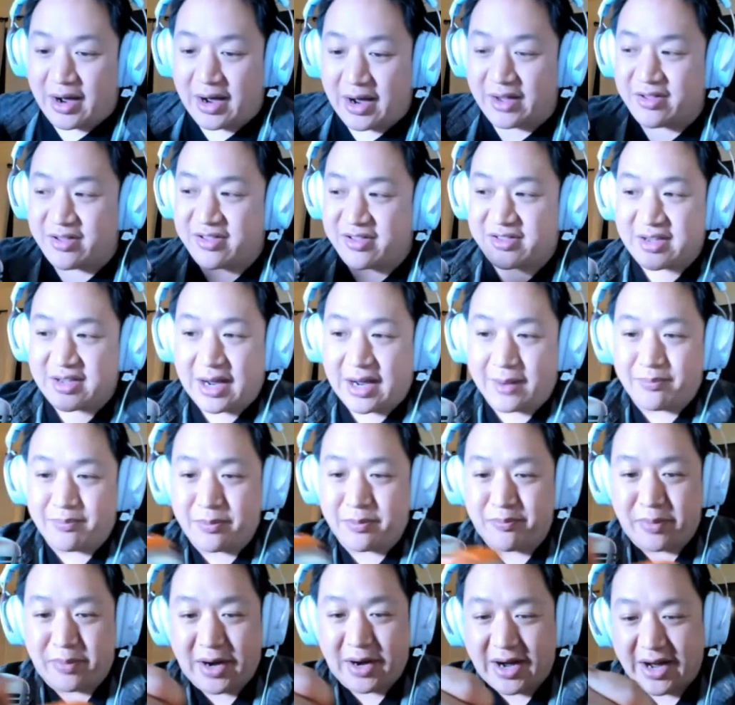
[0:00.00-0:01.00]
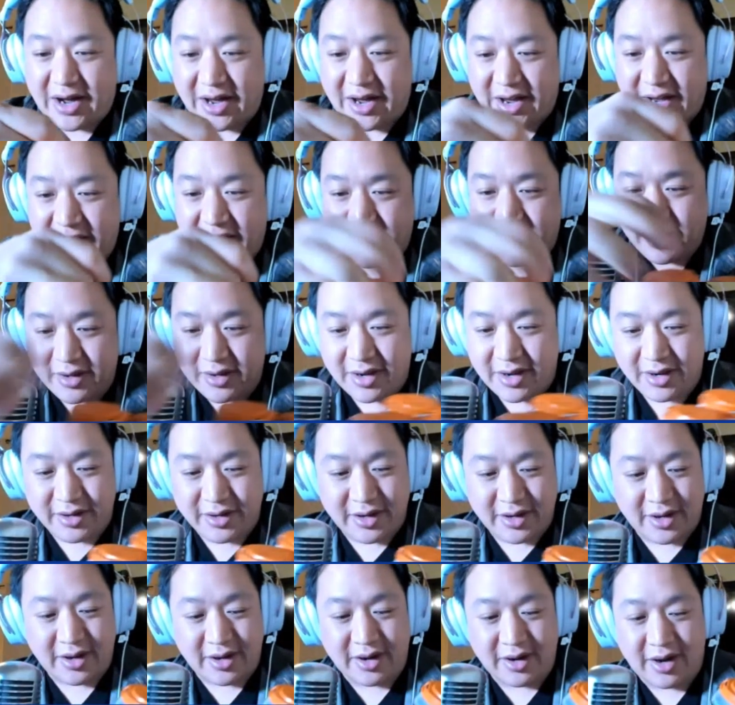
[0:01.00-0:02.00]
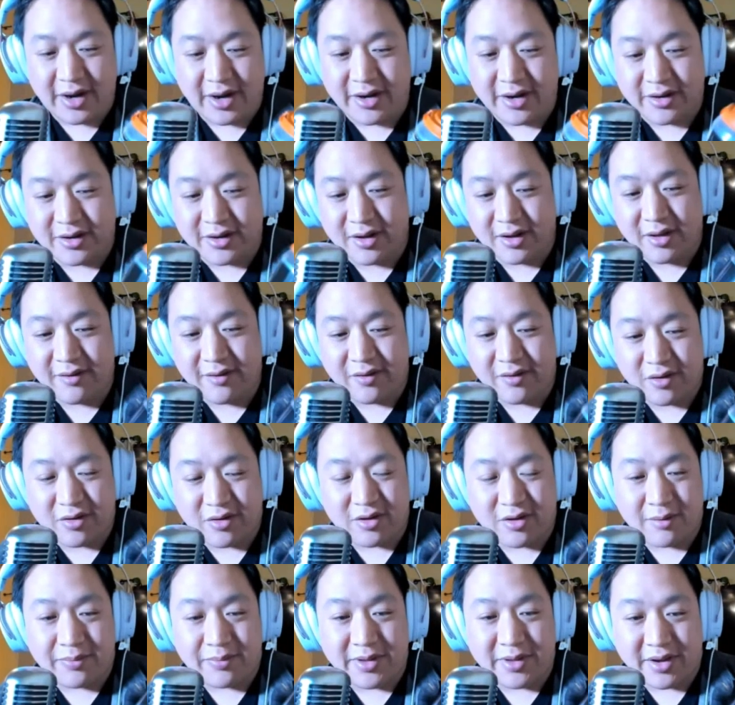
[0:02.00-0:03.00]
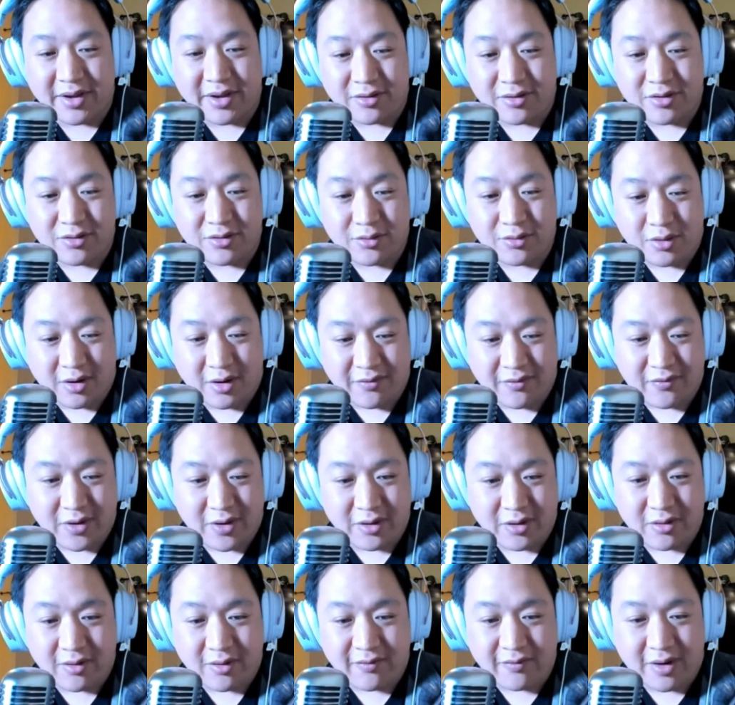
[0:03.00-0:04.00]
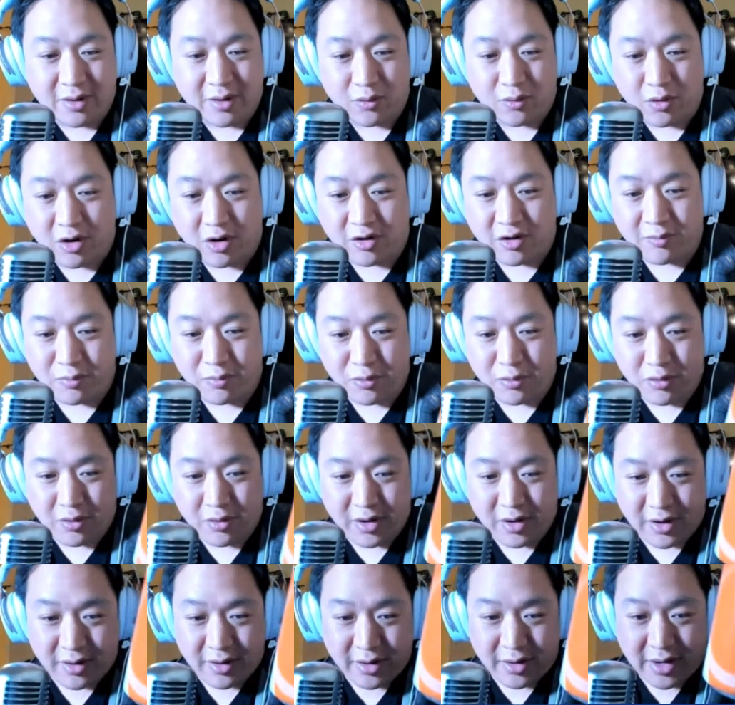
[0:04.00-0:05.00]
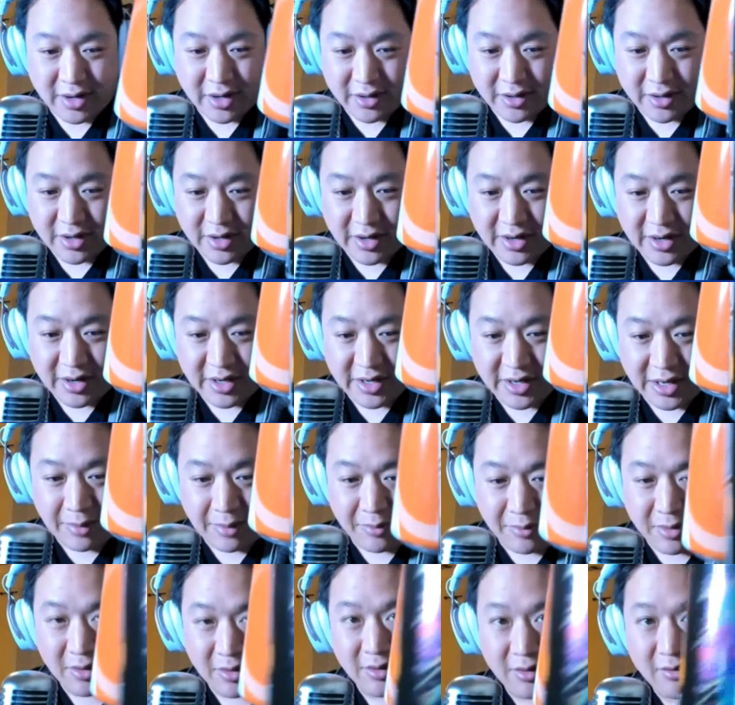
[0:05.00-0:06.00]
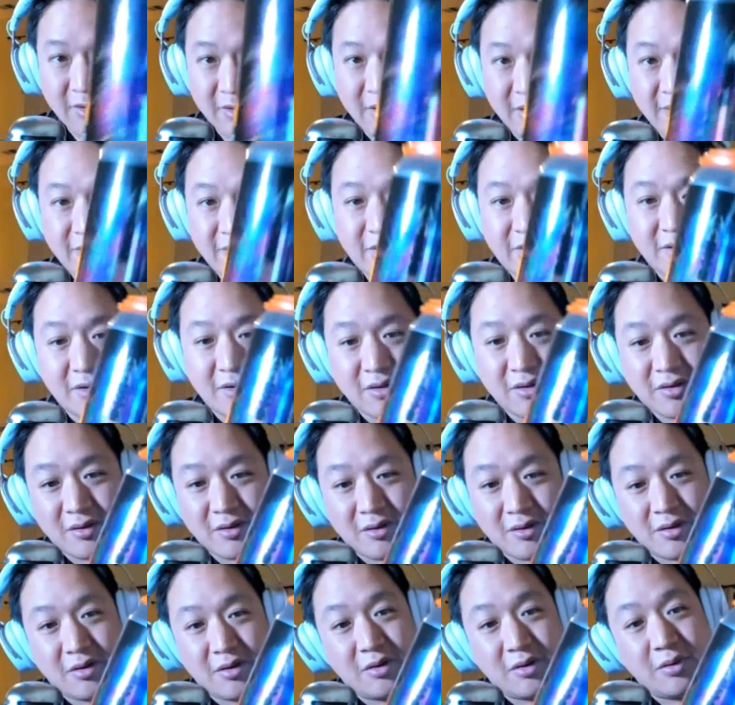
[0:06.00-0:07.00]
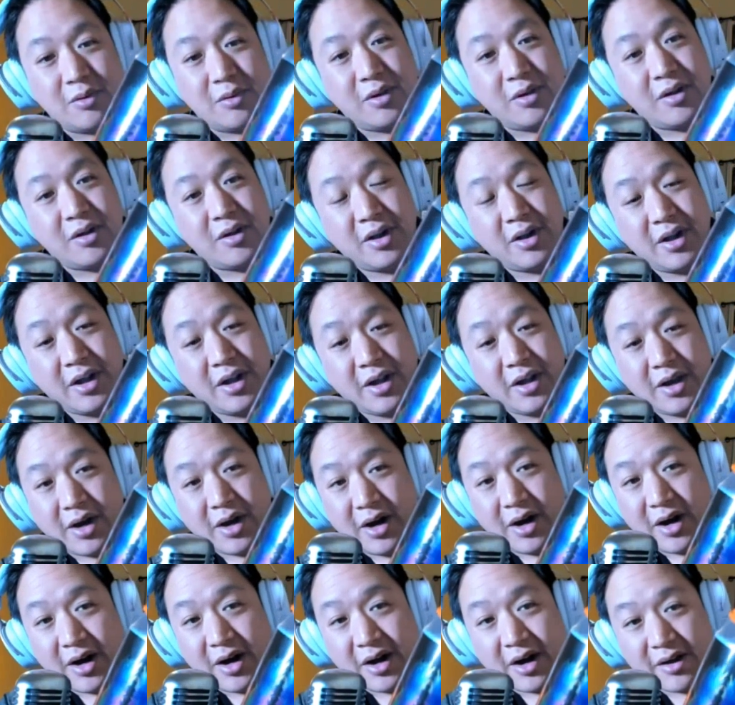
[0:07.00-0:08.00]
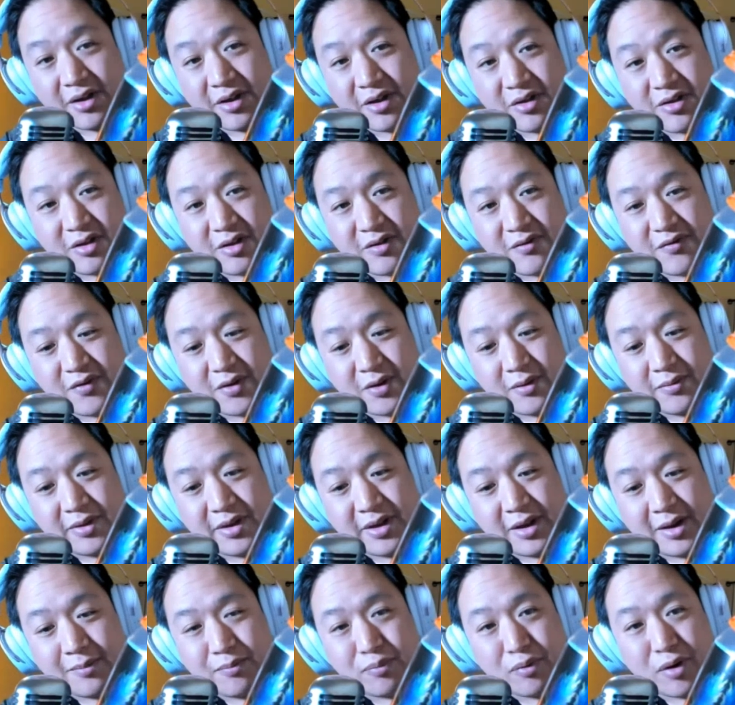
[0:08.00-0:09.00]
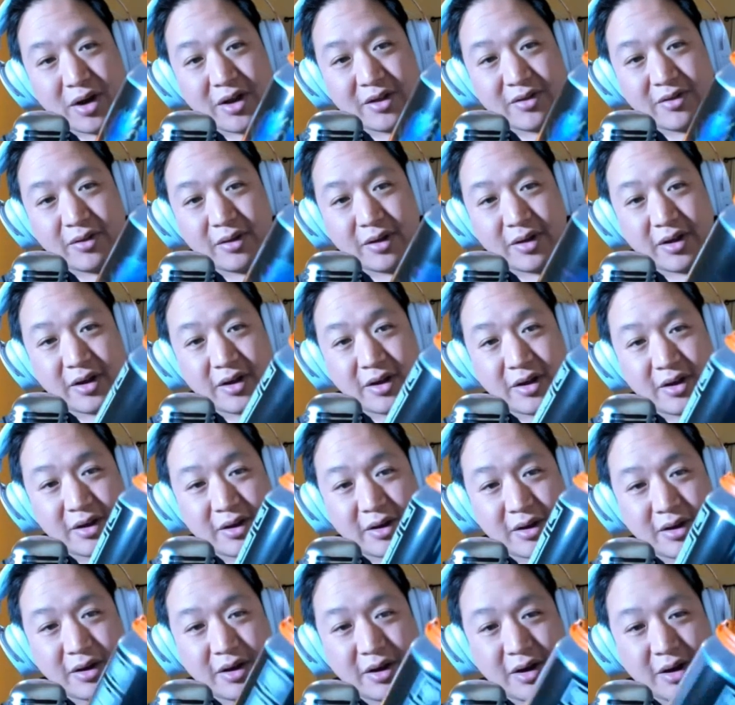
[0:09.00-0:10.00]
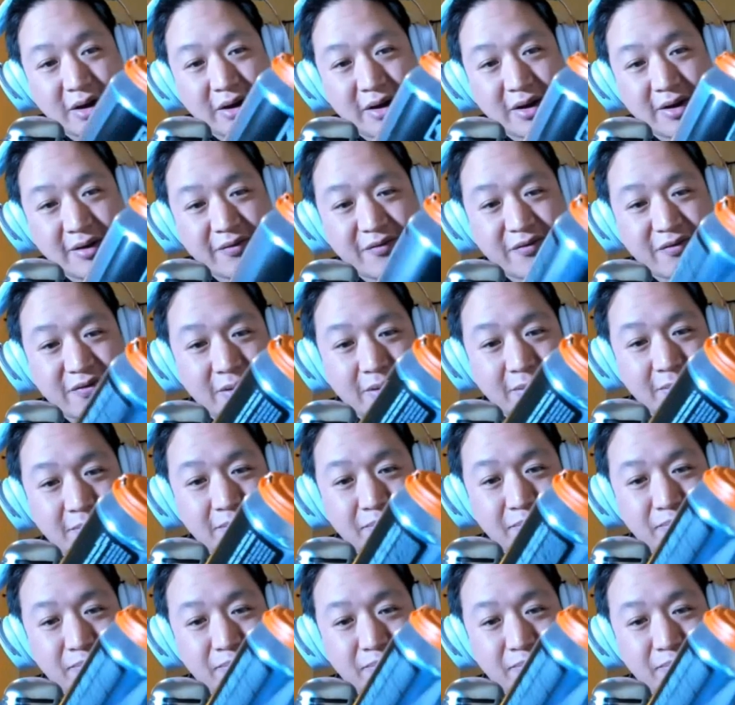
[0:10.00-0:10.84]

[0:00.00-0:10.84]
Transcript: stopped by and I had to deliver something to our friends over at Ross Brewing, and he gave me a little gift here. So this is from the Bradley from